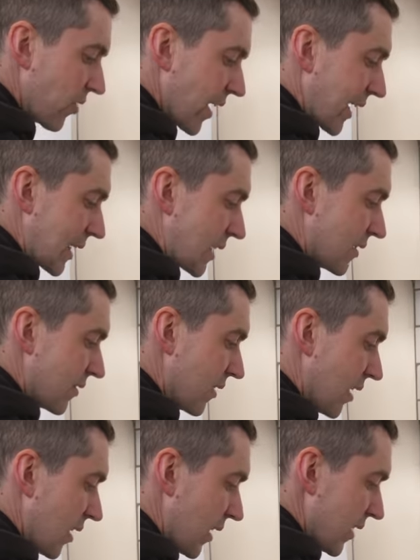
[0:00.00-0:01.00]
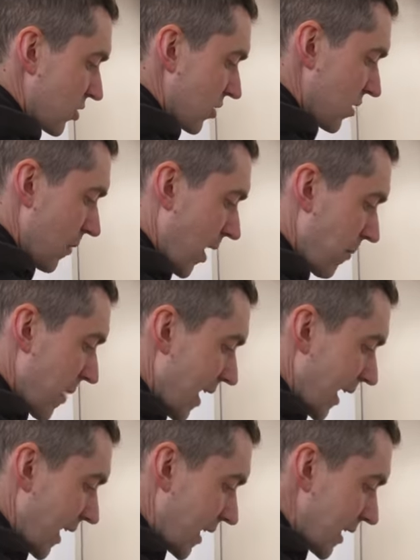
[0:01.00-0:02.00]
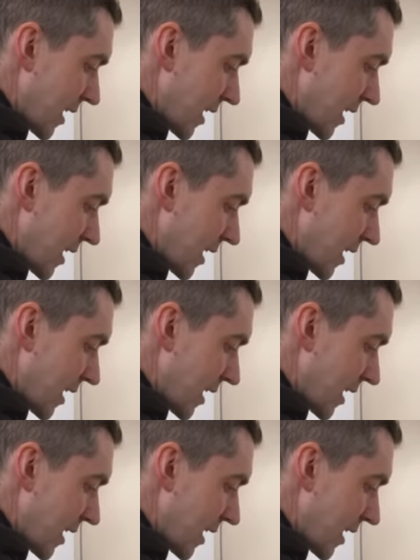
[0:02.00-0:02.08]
thick it is, it's just about making it